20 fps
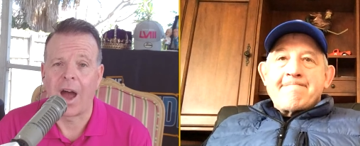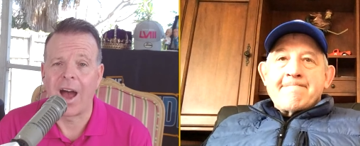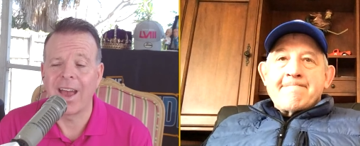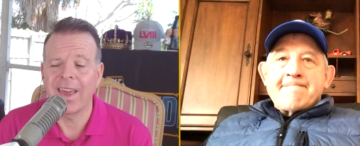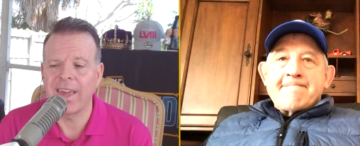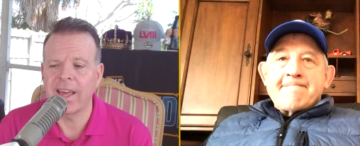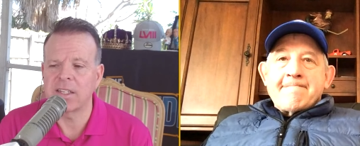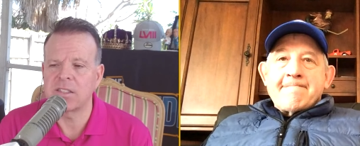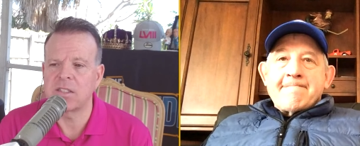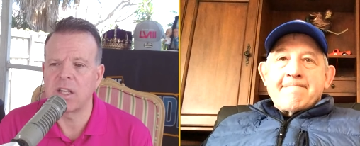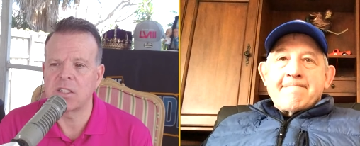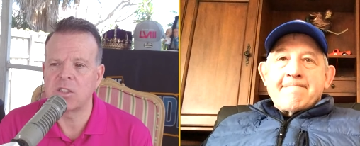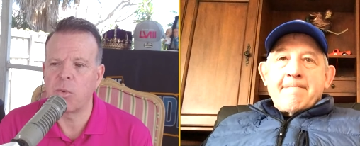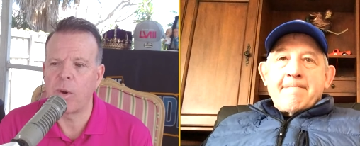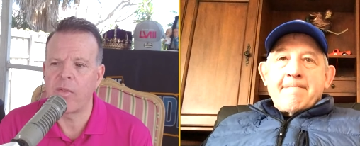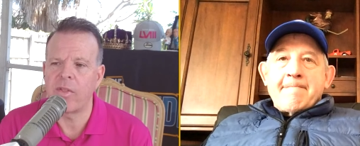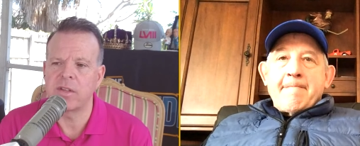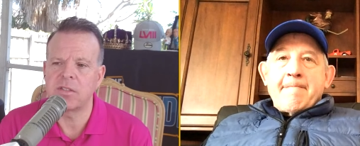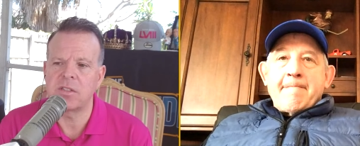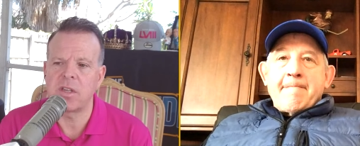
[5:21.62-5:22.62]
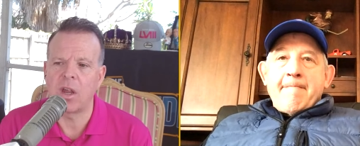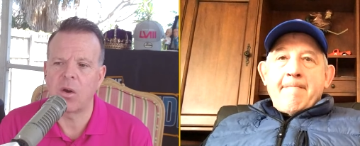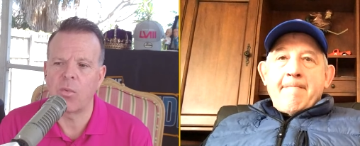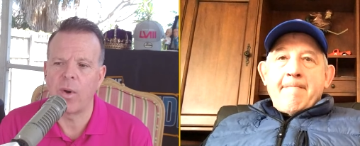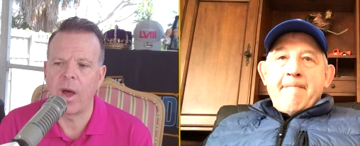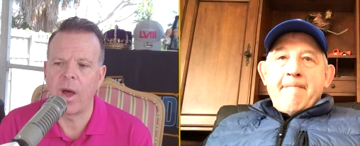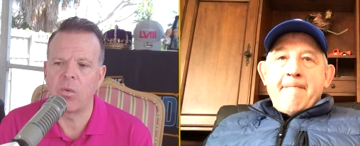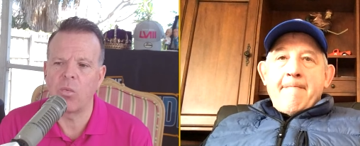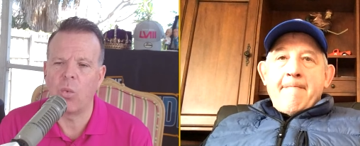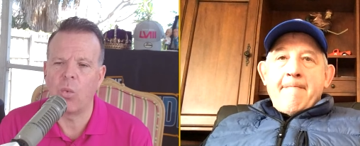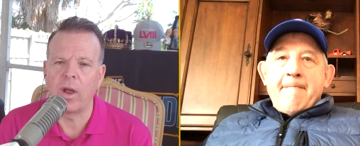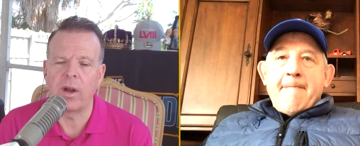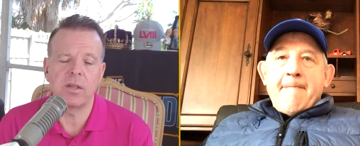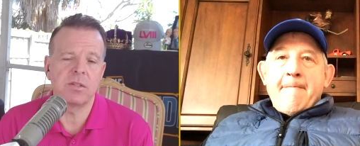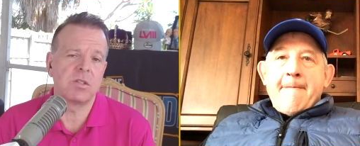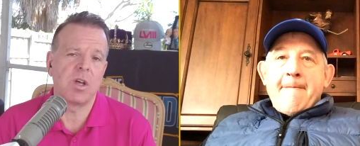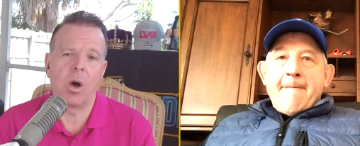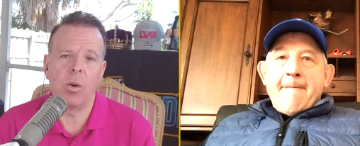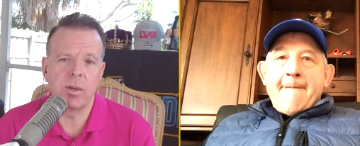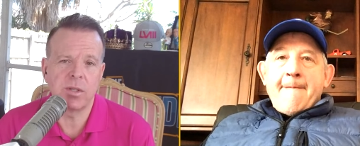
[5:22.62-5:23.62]
Speaker 1: I guess that's why they say round
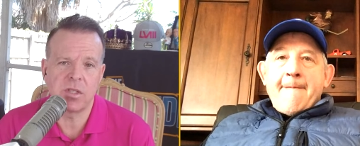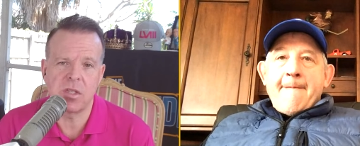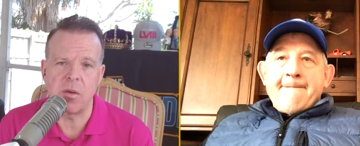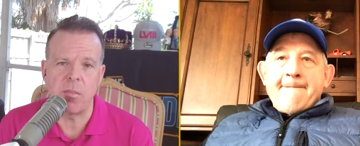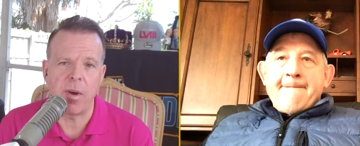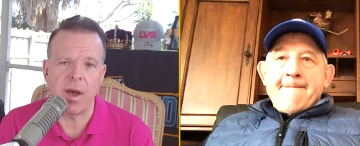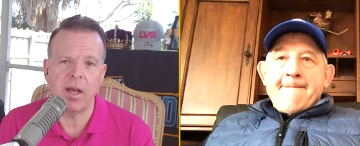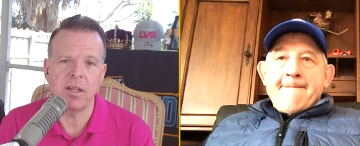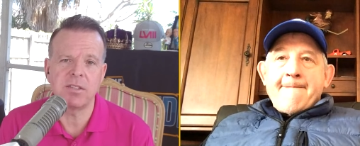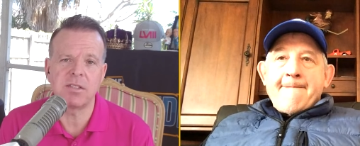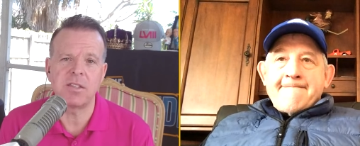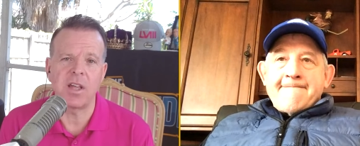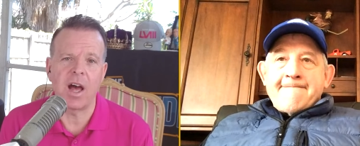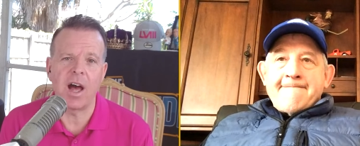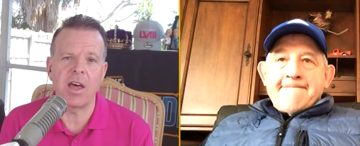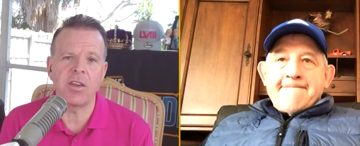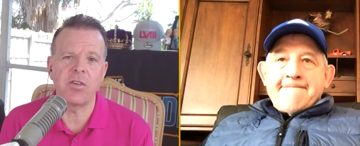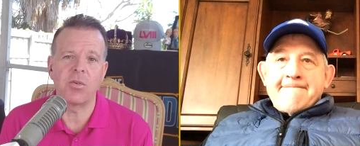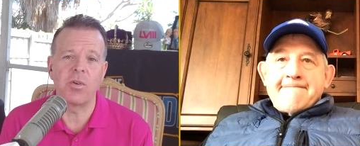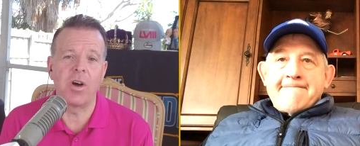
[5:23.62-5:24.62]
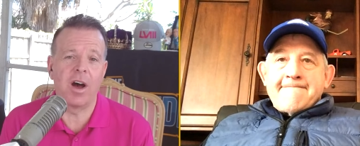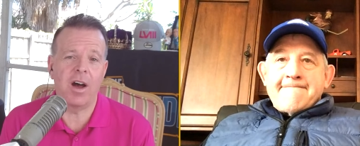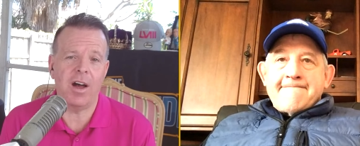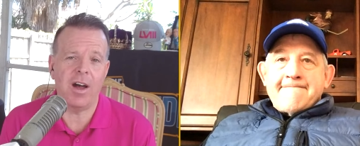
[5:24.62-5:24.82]
one is always the best. I don't,